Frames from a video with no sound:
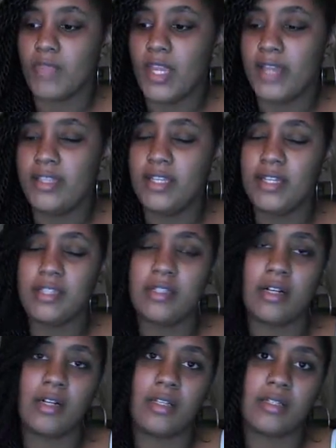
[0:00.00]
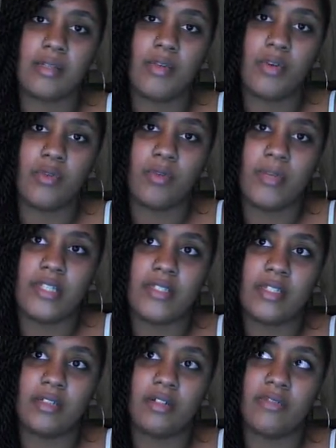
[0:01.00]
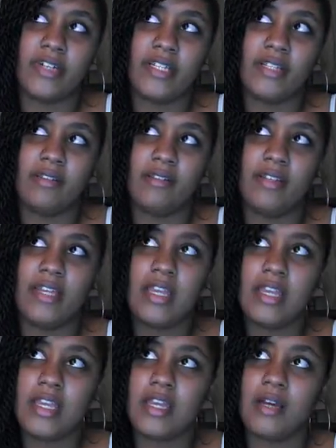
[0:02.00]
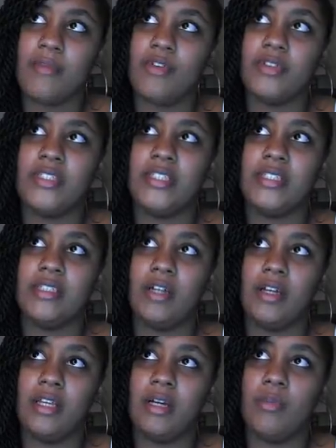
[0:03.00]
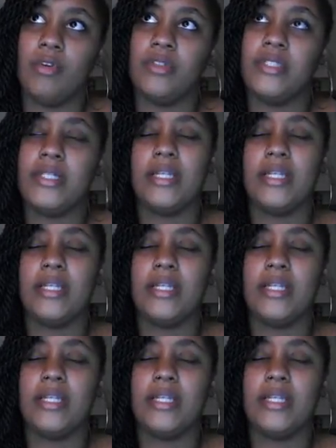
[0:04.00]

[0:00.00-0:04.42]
I think I talk a lot about romantic love, and in thinking about it and talking about it,